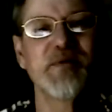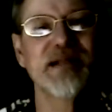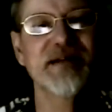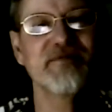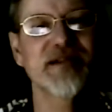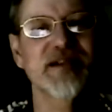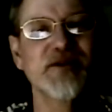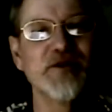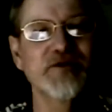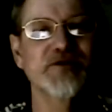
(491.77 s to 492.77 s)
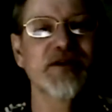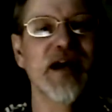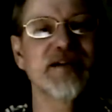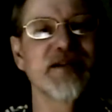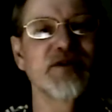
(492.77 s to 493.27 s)
we live in a culture
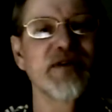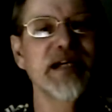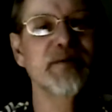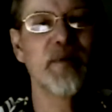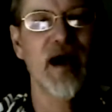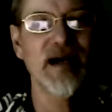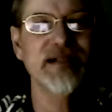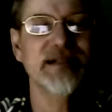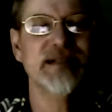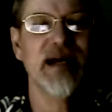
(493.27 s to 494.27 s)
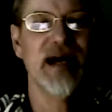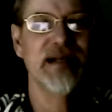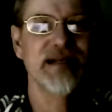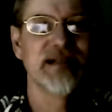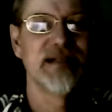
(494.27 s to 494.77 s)
that has a Greek mindset.